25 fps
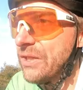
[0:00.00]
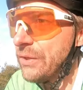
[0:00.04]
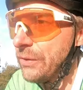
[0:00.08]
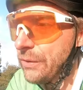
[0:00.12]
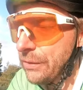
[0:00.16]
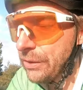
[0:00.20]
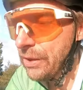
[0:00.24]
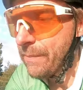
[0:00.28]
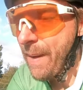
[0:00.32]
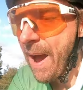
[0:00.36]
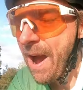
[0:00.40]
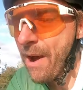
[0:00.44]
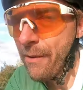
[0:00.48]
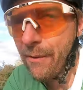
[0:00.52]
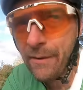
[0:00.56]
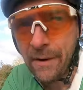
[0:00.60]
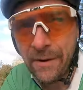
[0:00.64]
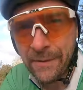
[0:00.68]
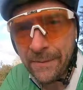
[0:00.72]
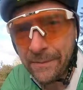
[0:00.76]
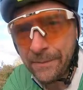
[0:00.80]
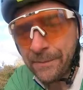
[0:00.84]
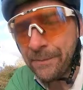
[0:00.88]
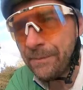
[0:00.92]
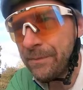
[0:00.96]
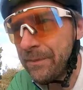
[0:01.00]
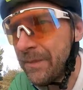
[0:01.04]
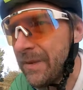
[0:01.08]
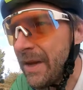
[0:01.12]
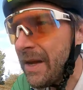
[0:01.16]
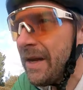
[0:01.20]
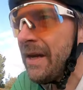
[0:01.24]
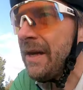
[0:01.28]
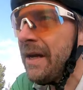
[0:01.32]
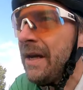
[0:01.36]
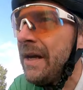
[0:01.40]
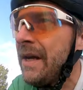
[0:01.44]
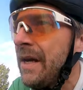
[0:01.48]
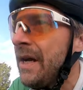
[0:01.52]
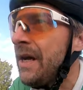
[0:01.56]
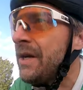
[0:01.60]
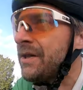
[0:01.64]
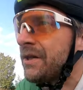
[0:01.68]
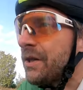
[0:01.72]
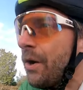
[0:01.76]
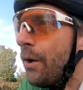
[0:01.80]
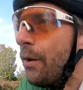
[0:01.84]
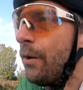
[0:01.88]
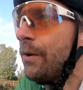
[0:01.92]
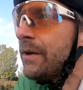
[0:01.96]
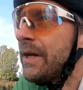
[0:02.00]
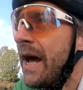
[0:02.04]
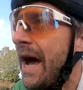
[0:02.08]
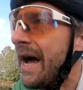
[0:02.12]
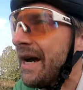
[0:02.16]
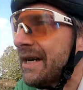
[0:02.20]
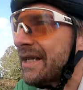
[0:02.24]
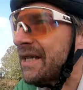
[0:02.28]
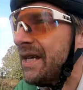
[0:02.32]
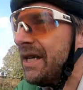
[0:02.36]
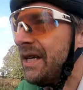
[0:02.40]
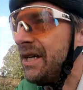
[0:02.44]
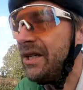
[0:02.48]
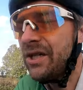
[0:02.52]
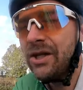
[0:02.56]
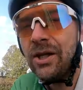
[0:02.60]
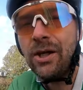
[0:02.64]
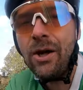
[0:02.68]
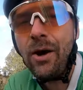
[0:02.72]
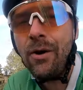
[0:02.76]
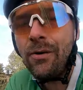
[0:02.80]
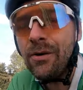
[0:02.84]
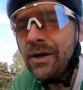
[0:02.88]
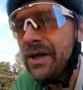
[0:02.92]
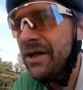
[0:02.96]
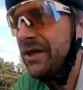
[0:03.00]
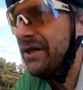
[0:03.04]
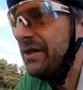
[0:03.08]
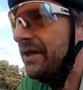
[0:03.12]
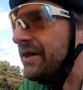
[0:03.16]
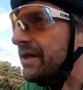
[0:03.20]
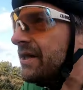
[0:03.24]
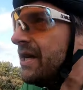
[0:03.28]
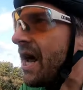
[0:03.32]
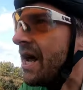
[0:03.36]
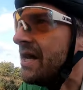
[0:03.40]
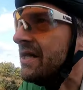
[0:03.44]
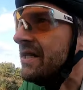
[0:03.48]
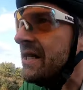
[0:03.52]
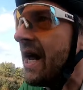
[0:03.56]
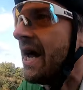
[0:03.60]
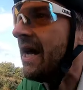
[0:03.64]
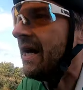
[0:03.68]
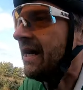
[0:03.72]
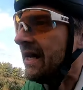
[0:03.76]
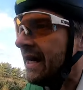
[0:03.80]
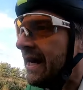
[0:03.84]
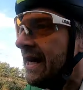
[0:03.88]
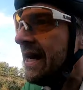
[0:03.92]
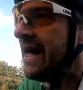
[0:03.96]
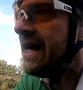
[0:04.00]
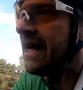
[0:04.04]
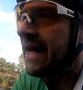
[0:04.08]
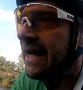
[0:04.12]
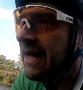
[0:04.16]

are all about. So Audax is long distance cycling.